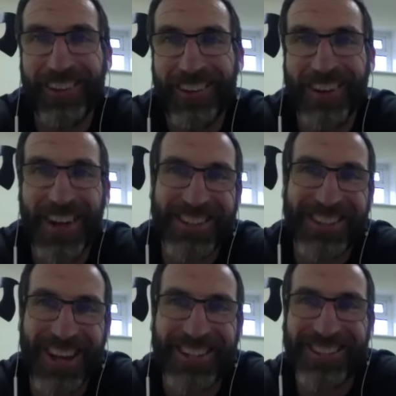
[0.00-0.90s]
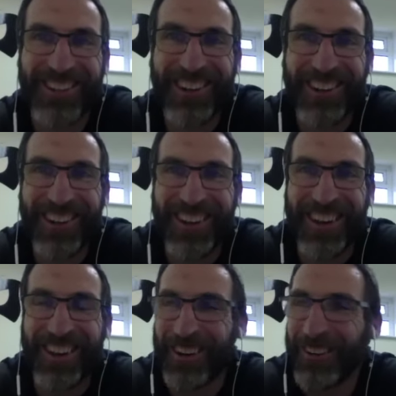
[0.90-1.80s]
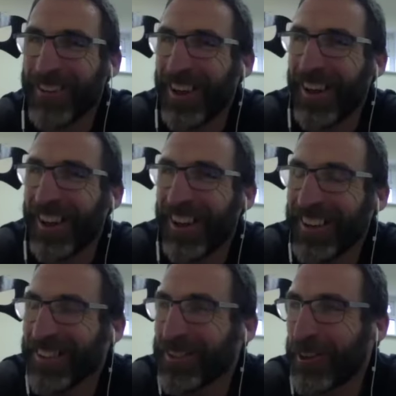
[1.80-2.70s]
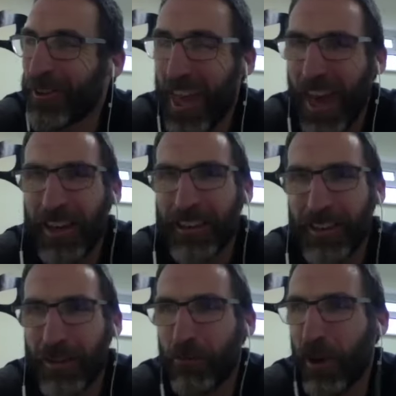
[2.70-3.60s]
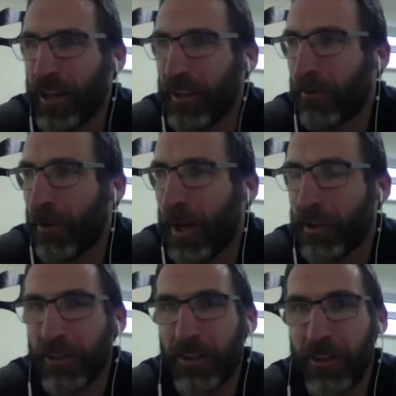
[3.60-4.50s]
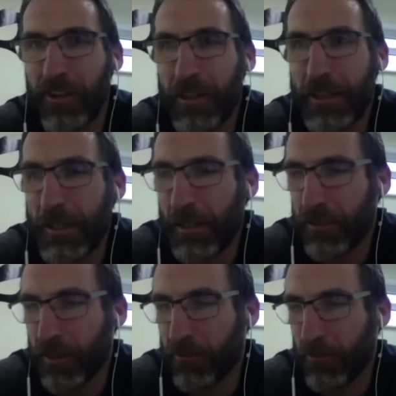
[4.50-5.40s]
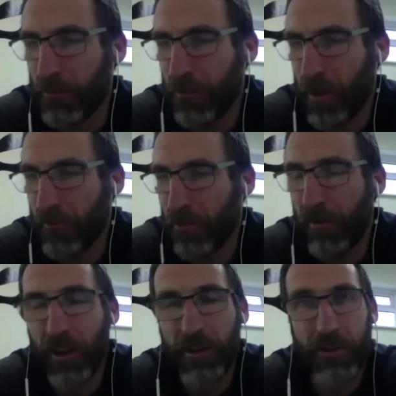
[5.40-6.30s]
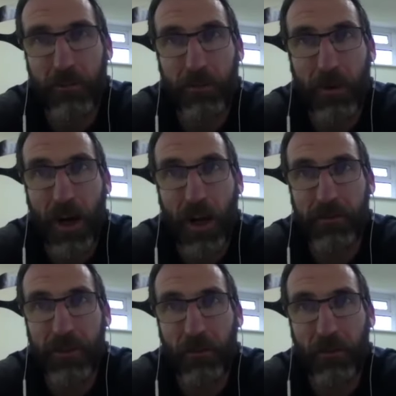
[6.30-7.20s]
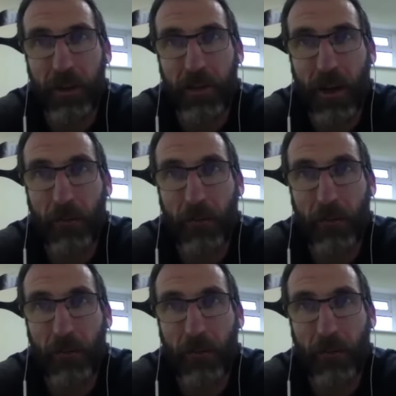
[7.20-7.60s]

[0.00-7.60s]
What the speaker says: in that sense, you know. So yeah, I think the pride and the passion and just being privileged to be part of something, a